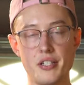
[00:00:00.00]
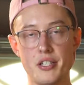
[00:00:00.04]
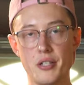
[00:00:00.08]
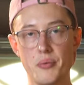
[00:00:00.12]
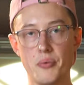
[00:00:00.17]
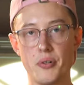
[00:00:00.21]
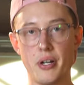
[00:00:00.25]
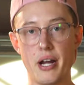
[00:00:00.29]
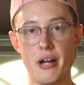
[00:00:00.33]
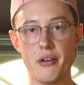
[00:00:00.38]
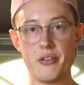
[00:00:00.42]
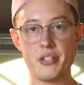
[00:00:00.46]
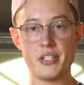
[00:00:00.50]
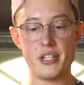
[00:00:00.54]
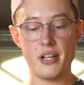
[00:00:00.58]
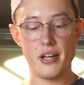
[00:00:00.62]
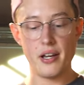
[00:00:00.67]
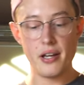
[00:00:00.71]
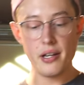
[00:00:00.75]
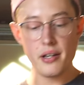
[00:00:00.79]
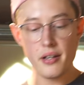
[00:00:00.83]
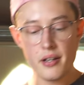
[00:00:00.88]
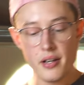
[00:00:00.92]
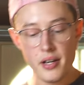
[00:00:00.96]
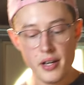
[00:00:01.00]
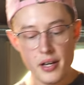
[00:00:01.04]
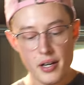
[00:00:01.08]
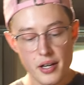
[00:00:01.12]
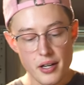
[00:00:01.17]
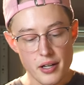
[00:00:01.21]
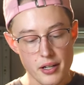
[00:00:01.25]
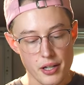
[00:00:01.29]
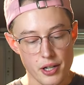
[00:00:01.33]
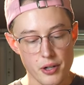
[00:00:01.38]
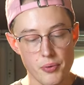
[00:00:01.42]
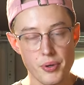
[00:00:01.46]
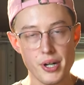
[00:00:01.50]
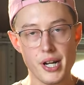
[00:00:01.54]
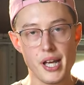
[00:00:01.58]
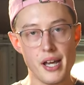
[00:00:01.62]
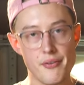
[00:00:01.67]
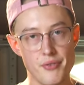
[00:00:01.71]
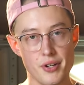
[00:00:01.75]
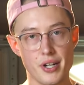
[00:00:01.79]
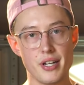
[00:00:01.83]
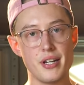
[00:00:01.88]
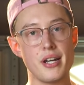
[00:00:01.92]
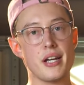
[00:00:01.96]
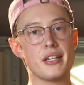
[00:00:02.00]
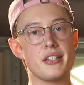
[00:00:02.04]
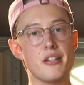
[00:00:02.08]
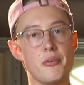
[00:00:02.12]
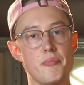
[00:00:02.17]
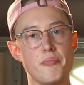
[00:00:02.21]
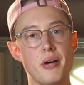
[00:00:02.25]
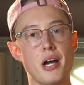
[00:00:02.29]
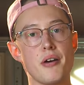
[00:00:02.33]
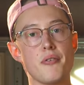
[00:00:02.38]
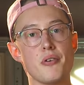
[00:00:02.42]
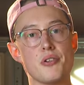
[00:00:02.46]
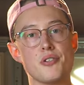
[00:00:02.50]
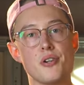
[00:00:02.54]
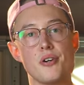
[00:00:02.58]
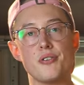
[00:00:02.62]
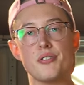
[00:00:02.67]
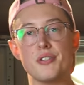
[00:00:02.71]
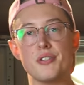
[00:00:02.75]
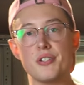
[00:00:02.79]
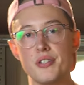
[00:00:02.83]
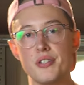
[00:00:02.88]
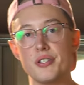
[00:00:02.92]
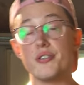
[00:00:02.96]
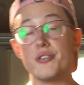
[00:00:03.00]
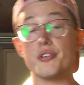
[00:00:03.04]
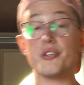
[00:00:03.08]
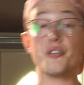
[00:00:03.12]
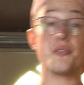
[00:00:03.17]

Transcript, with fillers: until we're outside you don't want to ever connect up chargers until